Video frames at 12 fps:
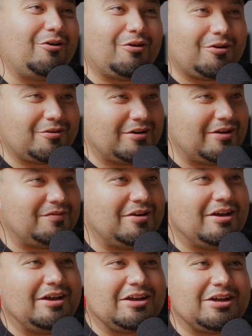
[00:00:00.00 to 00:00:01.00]
Hargrave
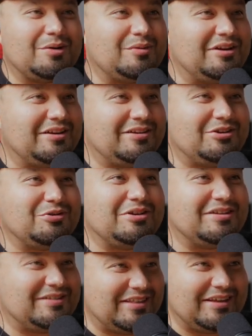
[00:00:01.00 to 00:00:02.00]
coming in doing
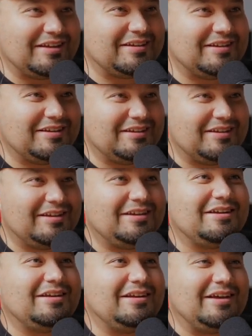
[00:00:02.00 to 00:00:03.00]
his thing.
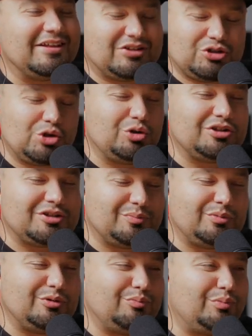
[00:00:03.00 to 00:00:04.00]
It's truly
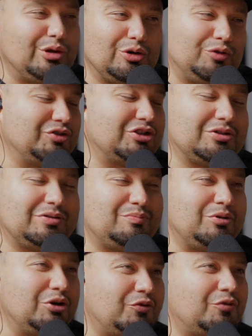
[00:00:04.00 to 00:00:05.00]
some beautiful,
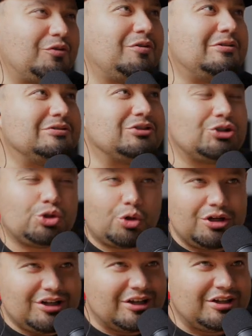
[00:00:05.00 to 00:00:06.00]
beautiful
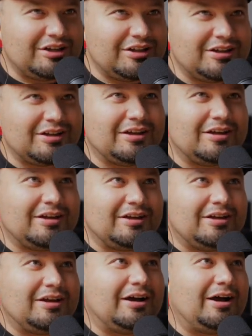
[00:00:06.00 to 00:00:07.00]
storytelling,
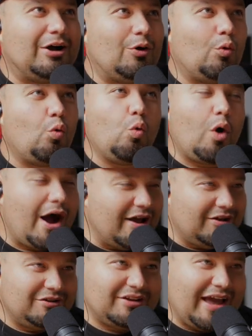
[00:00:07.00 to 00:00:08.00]

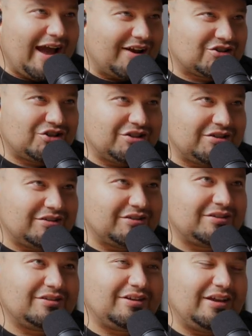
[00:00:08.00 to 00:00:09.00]
wild
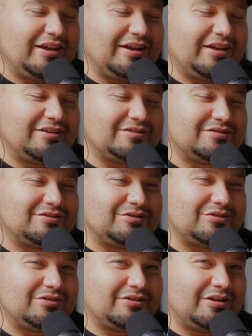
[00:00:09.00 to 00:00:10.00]
action, and
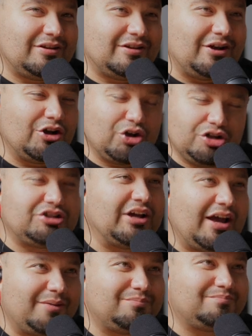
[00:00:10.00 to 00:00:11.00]
a good
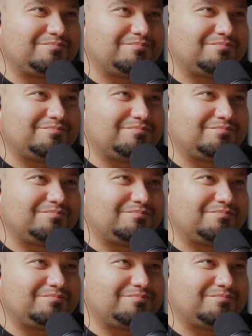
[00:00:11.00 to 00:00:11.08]
time.